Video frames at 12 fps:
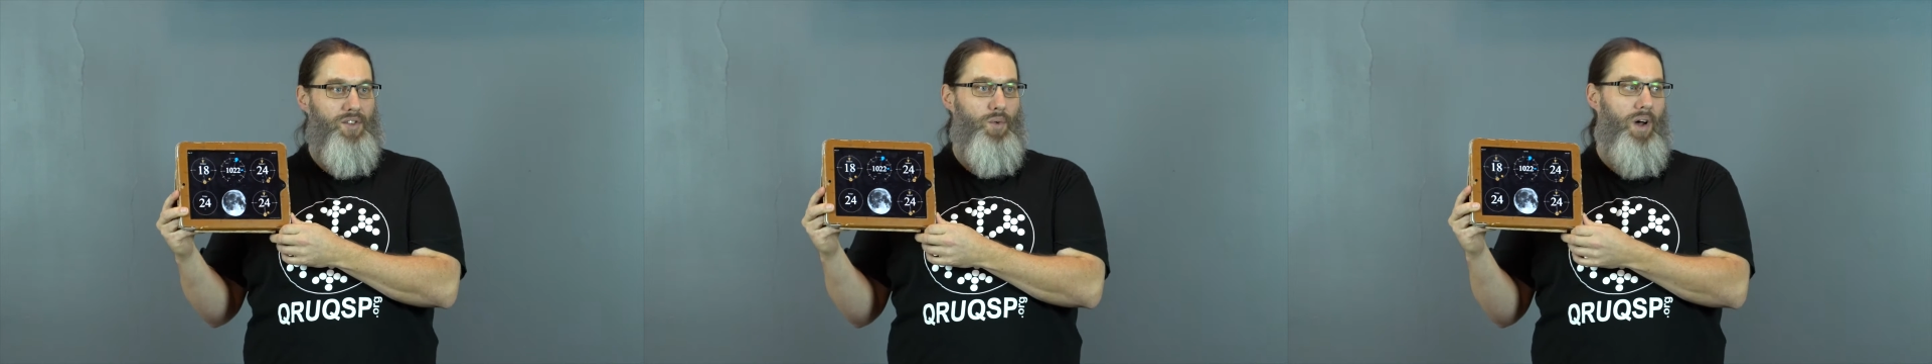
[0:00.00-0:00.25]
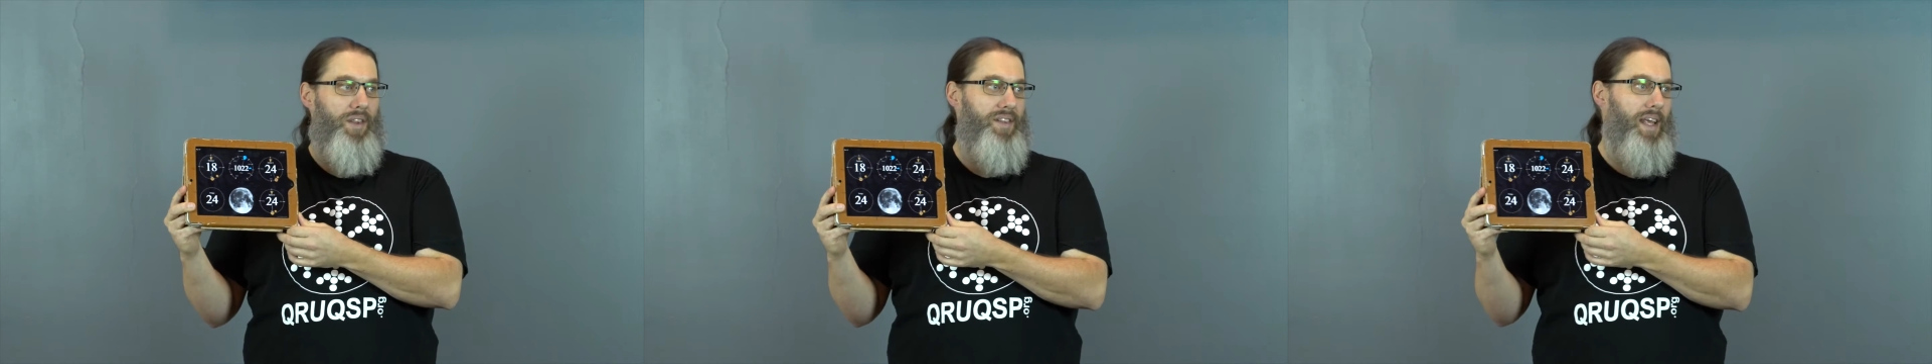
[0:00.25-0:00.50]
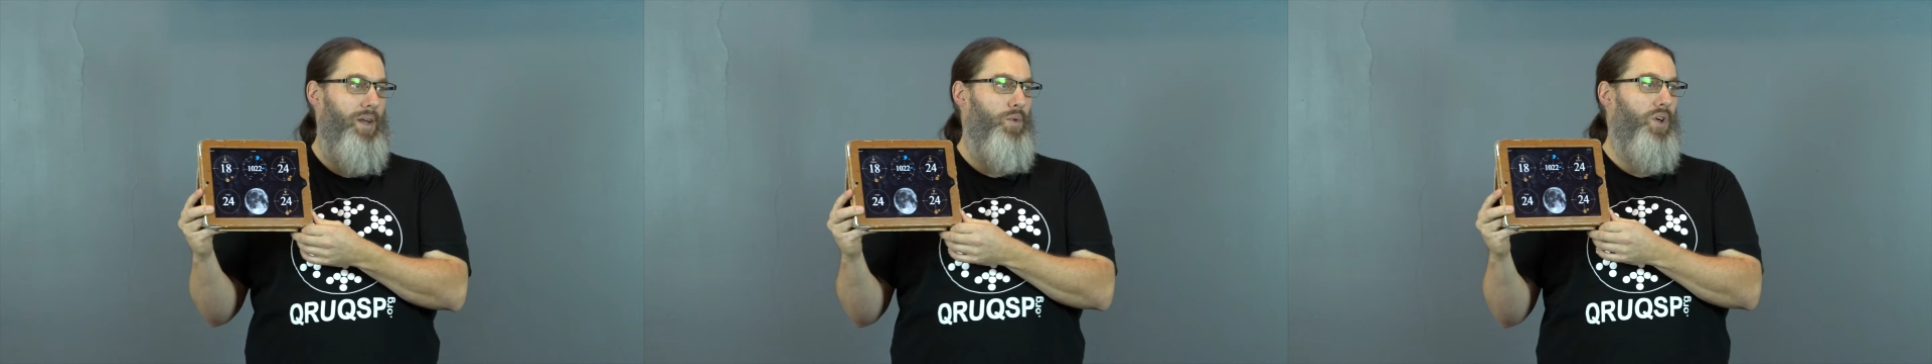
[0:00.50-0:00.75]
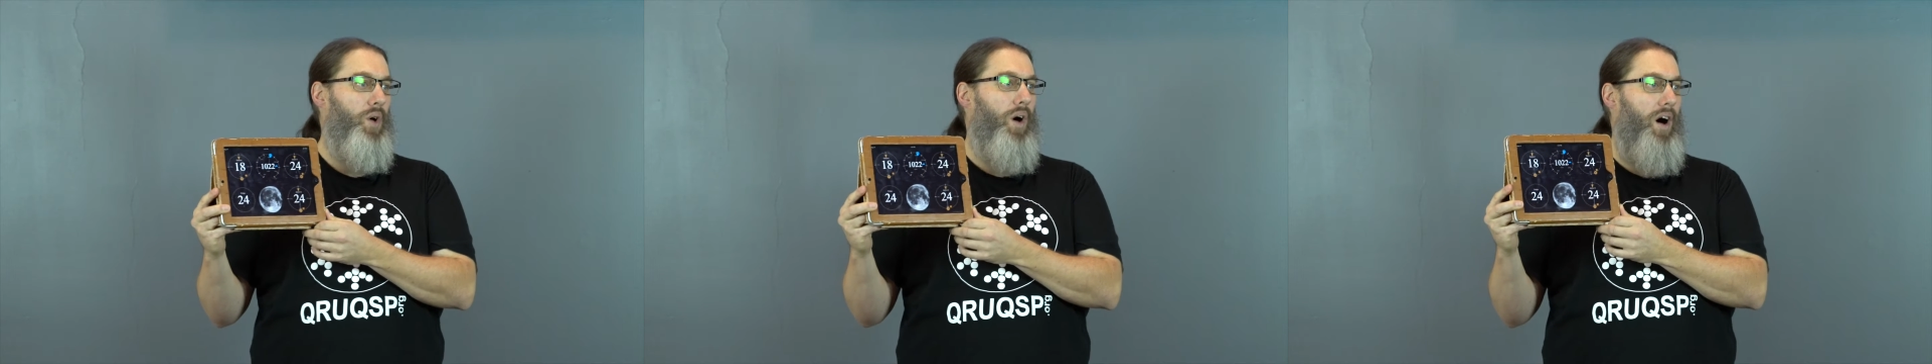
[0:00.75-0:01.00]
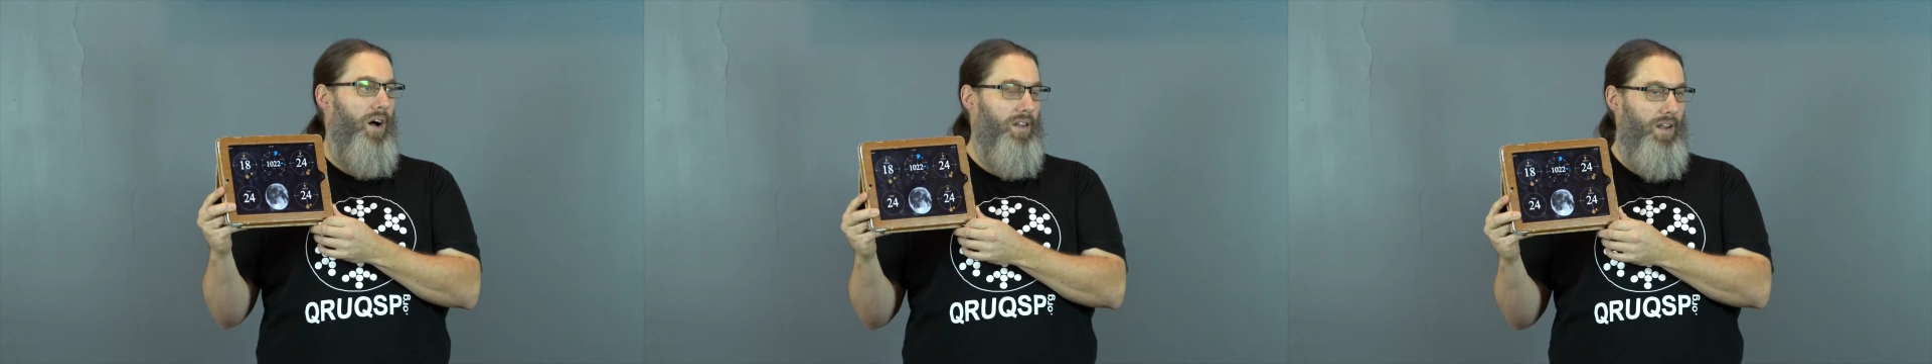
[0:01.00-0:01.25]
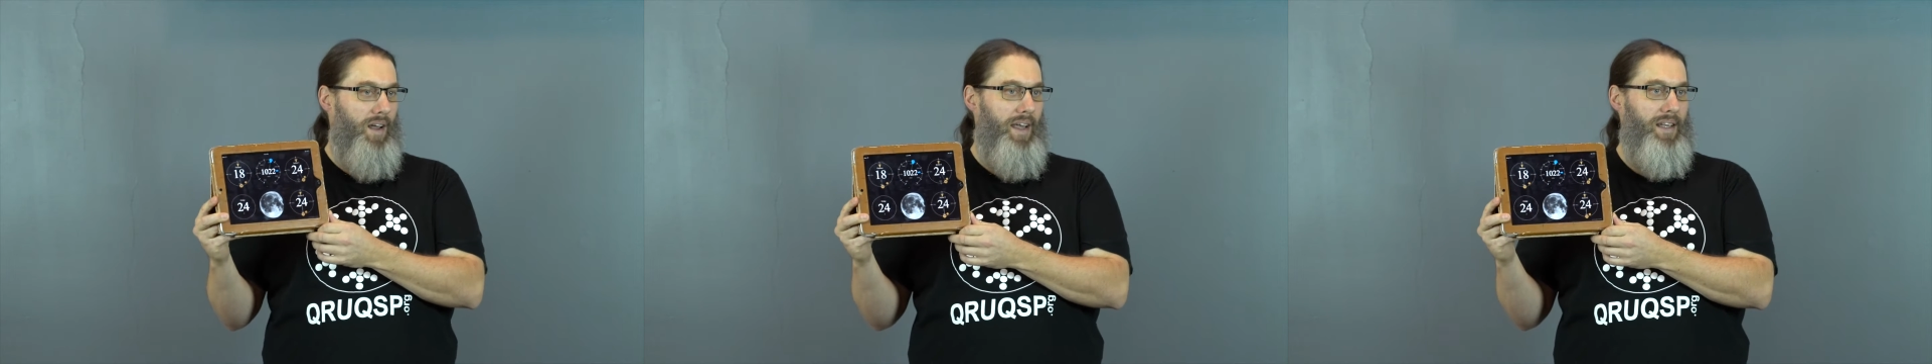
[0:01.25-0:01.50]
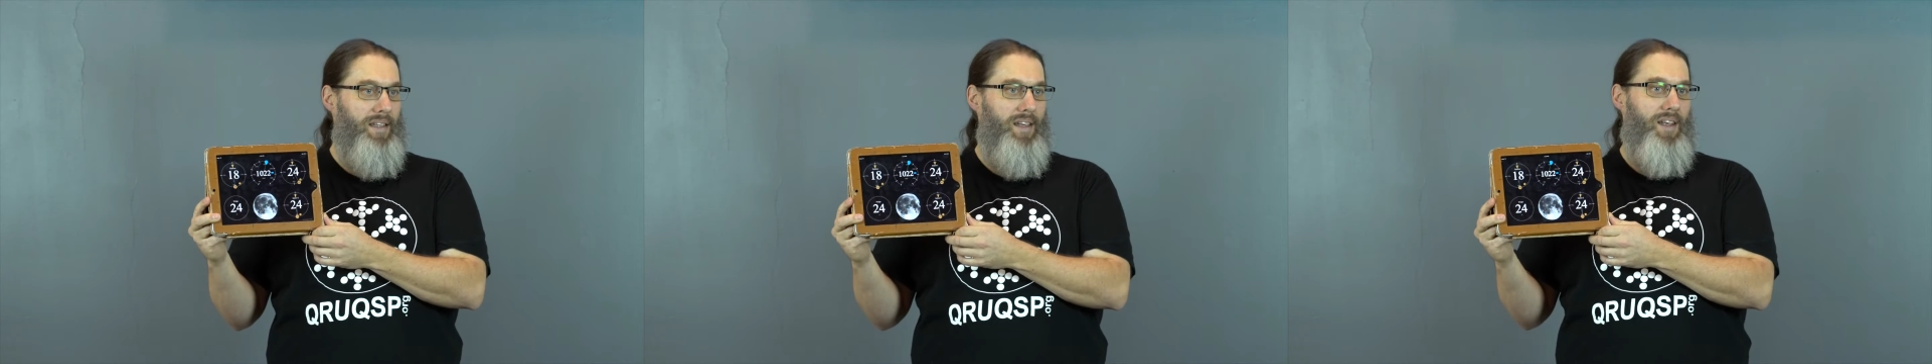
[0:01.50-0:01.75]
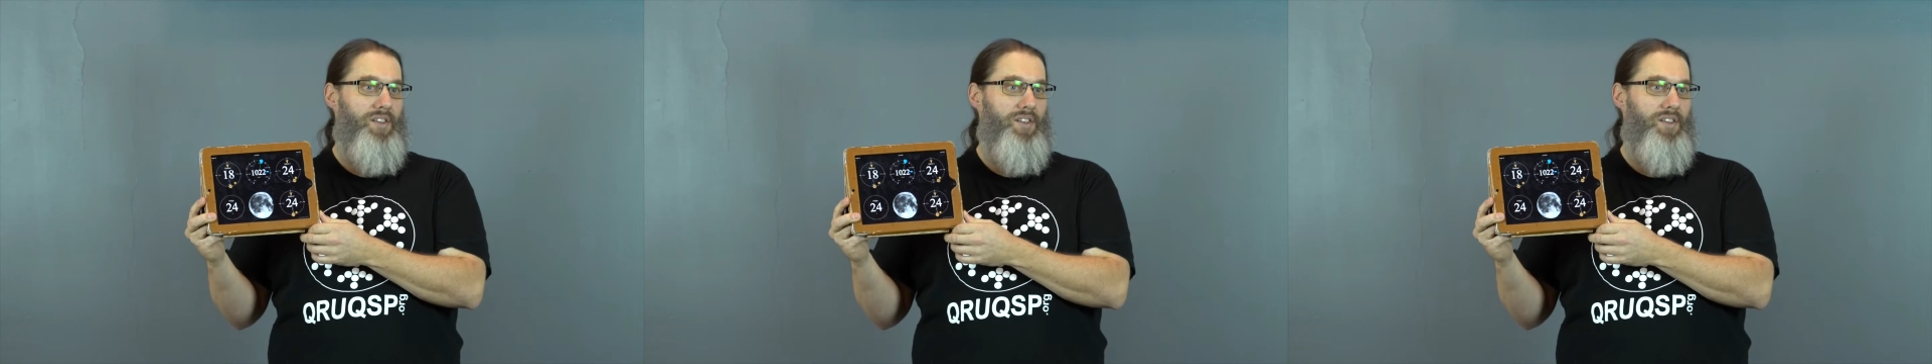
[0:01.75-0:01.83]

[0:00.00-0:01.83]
so all the data will go online,